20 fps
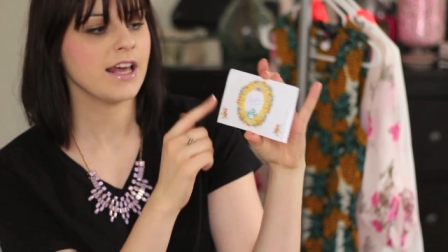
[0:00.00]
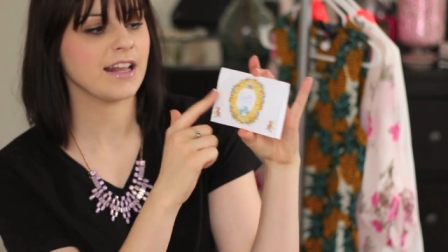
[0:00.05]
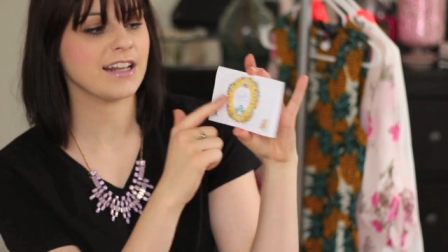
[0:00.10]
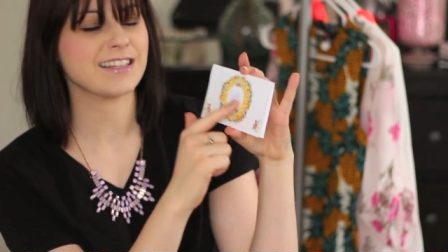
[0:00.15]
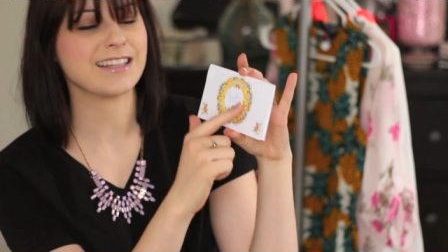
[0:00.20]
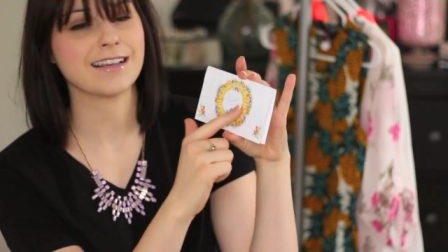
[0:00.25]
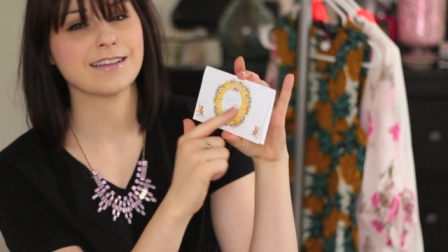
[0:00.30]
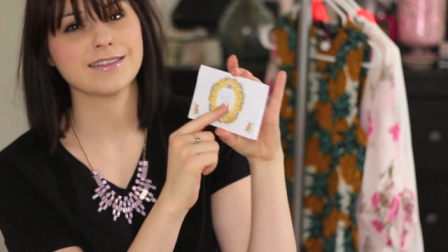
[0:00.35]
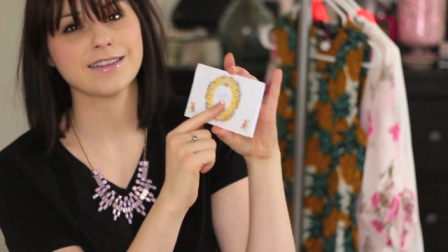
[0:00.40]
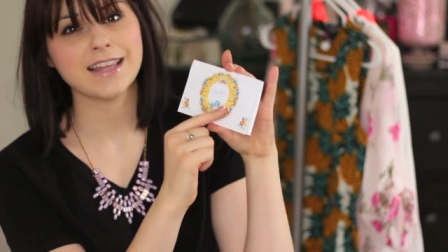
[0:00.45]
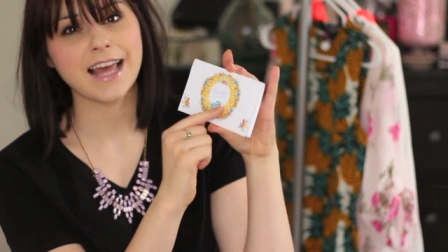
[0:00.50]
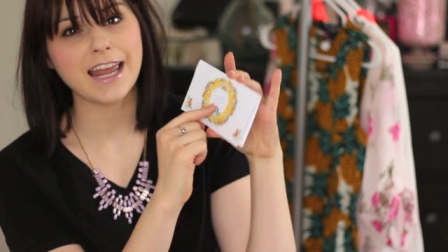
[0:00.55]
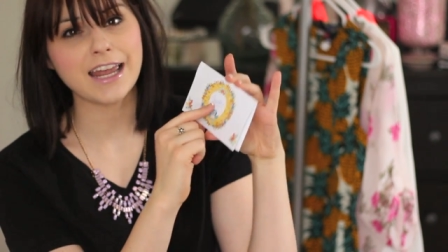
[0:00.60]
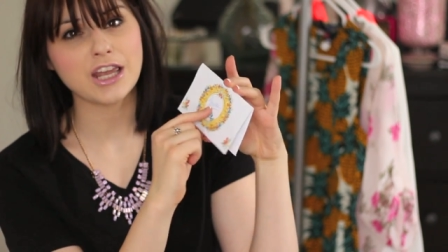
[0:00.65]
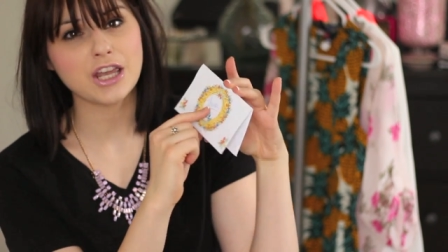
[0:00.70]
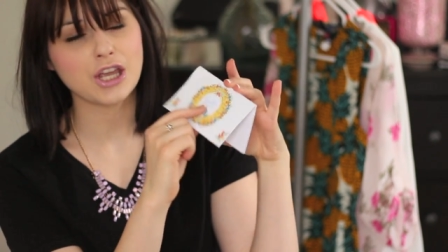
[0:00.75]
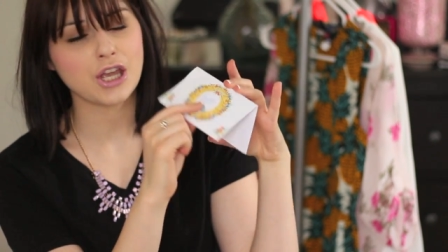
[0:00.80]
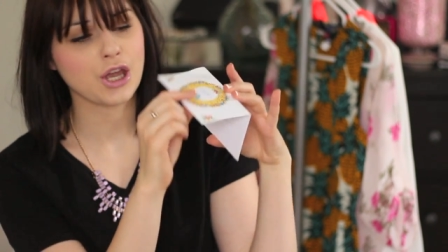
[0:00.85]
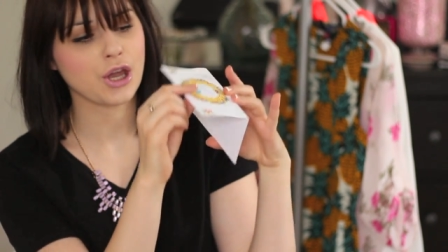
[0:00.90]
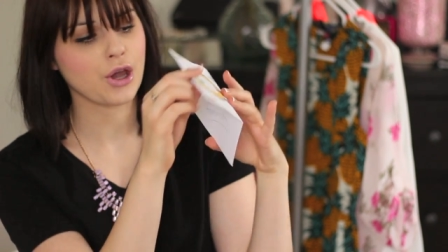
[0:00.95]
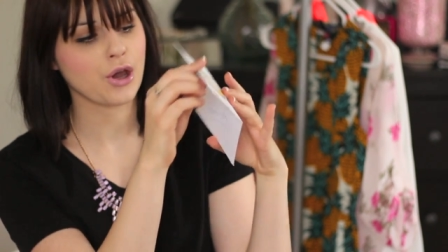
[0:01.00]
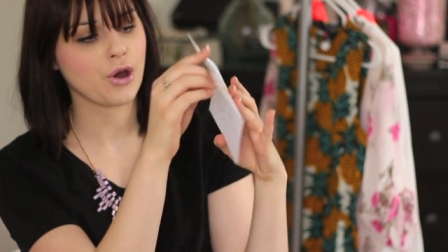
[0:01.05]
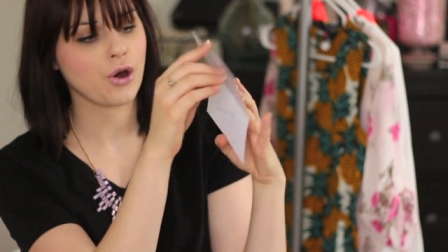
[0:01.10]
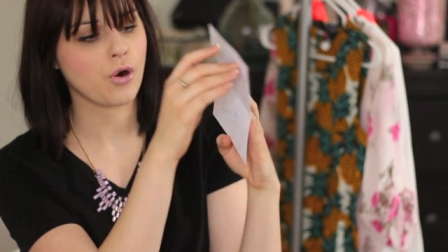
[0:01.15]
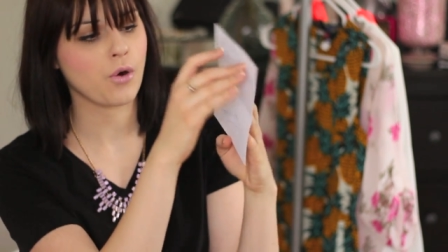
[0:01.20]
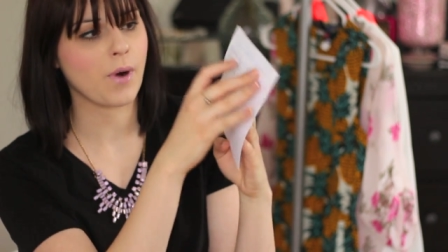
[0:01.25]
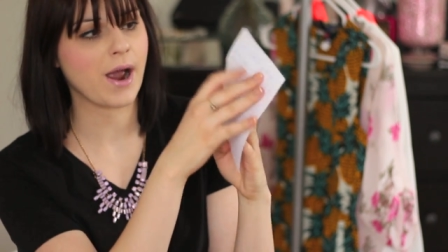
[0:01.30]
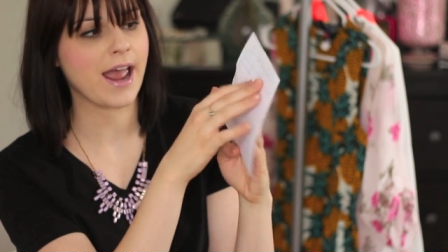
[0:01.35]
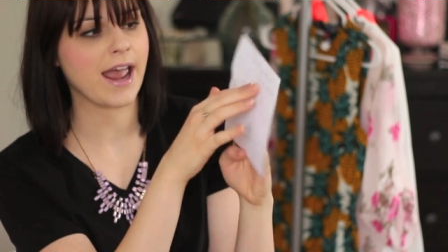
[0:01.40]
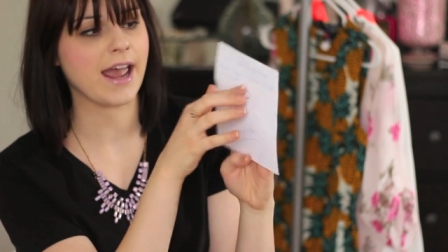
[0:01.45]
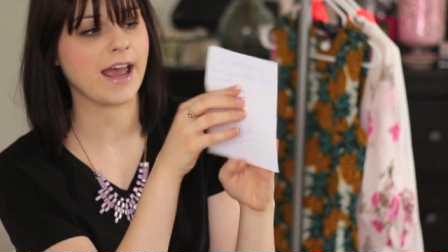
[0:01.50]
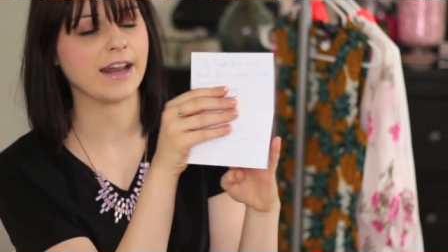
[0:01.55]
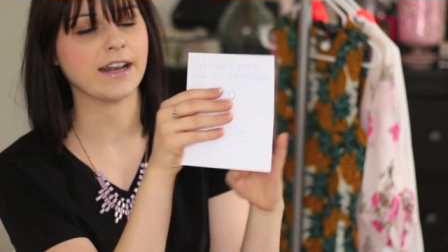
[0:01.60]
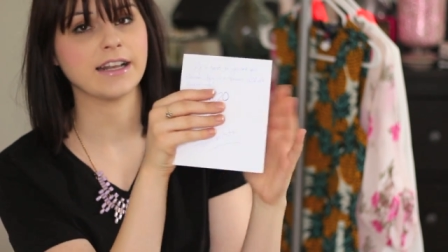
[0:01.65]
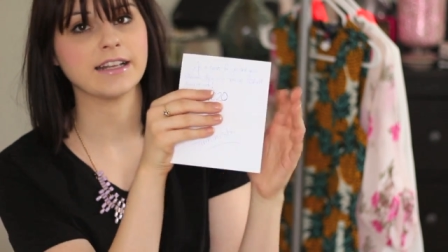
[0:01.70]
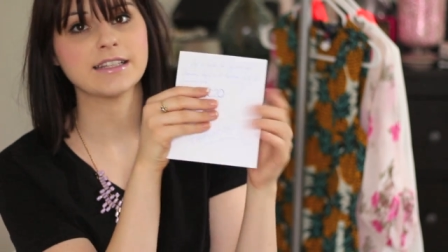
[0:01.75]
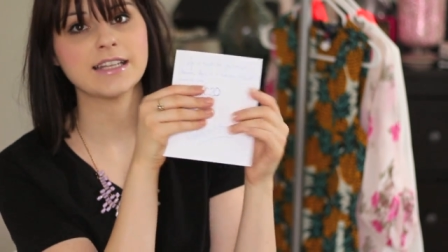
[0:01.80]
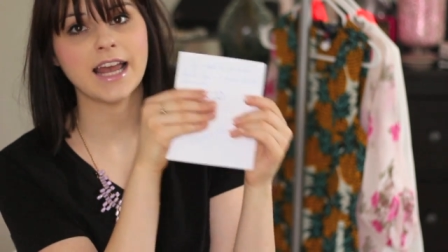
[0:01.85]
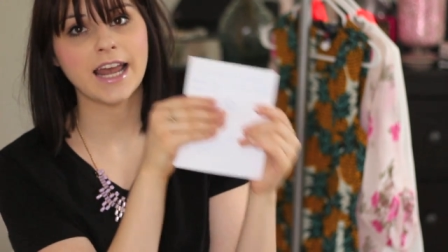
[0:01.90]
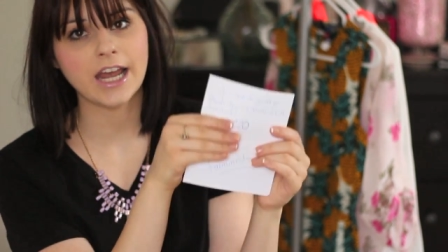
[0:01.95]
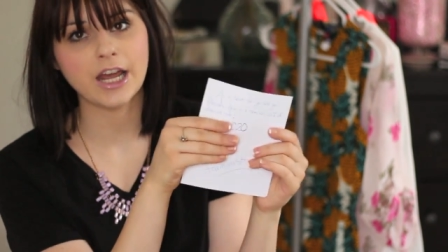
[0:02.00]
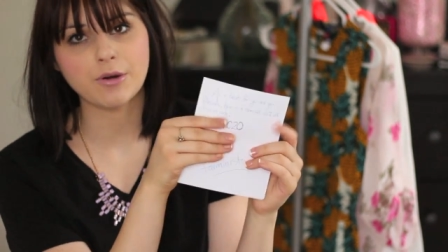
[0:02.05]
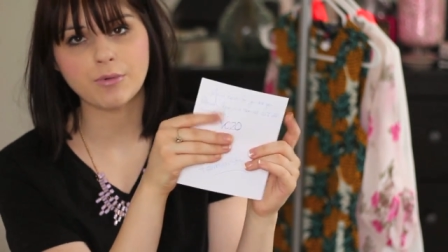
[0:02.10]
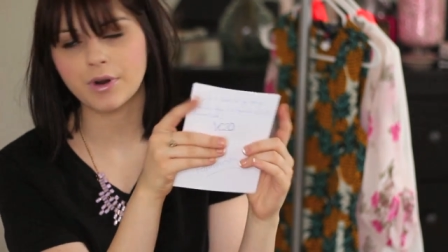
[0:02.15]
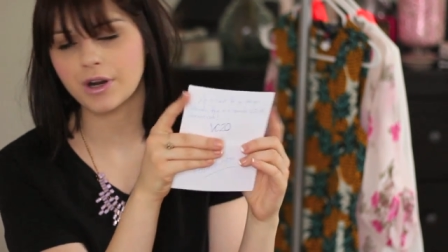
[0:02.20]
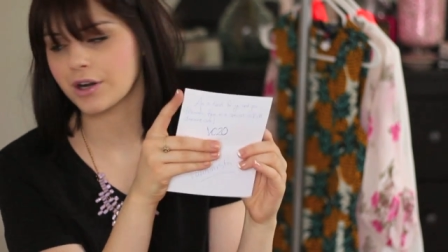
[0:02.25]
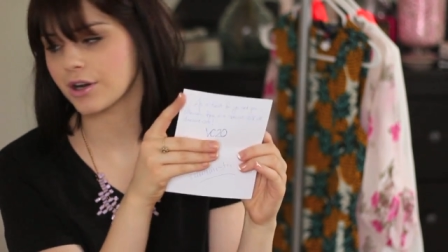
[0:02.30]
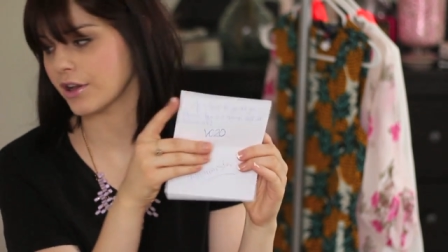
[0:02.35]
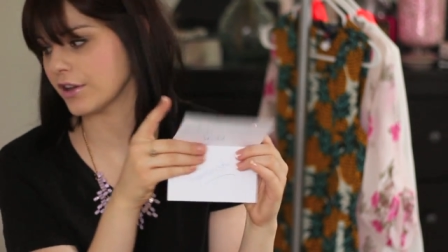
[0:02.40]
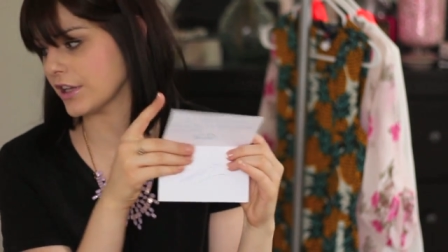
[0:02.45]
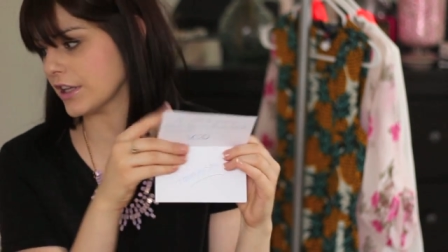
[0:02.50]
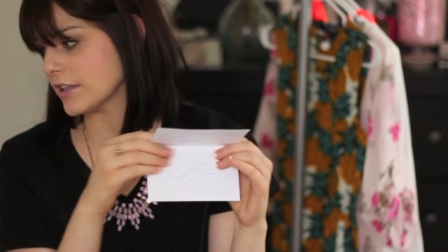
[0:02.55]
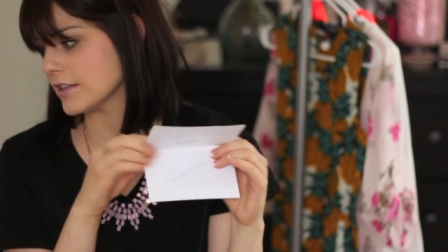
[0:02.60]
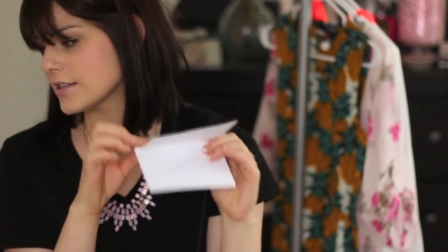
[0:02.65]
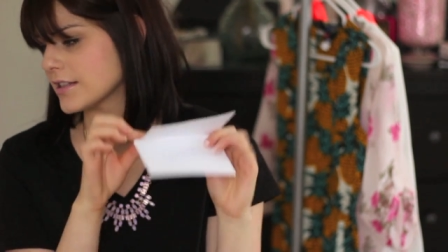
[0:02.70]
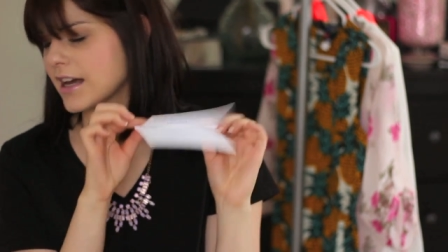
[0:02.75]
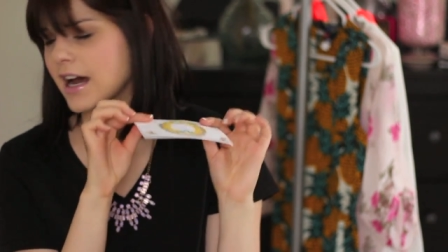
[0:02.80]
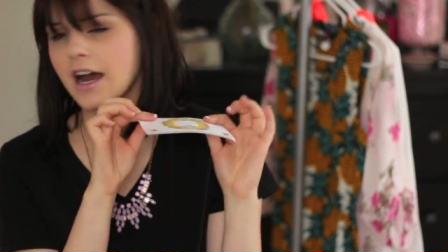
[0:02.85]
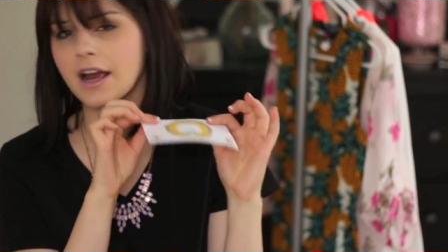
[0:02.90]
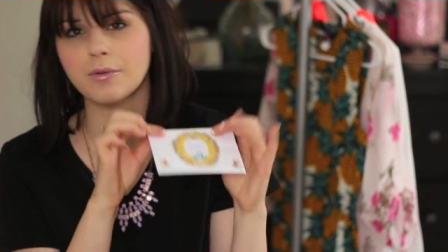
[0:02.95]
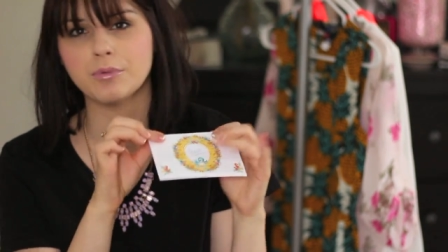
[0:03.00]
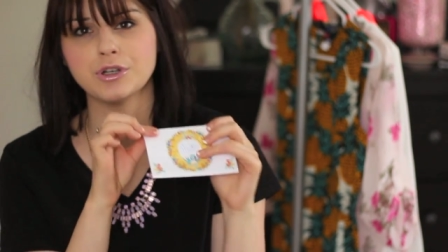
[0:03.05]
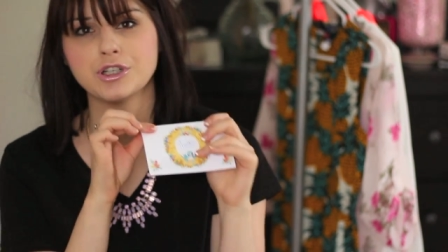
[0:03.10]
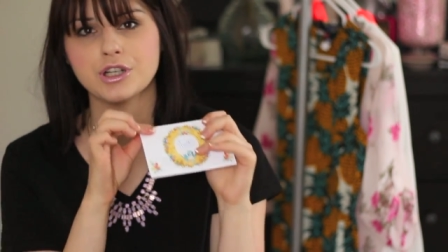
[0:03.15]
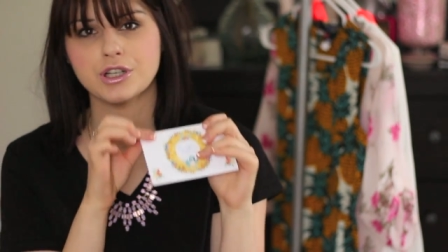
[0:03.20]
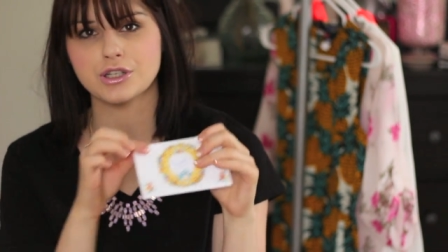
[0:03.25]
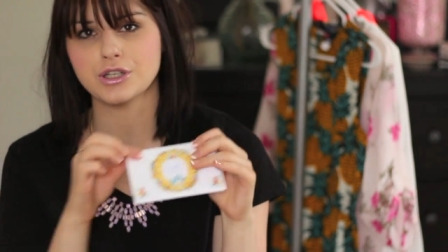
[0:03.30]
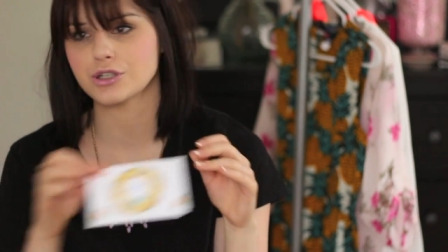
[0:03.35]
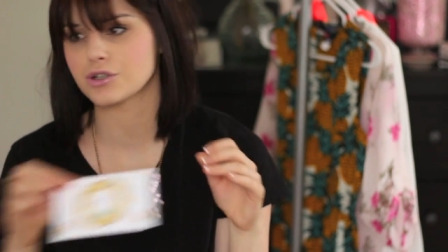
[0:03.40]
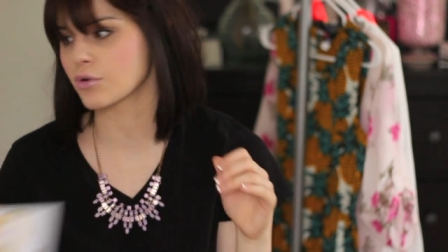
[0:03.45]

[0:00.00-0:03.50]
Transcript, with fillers: It says thank you and it's handwritten on the inside which is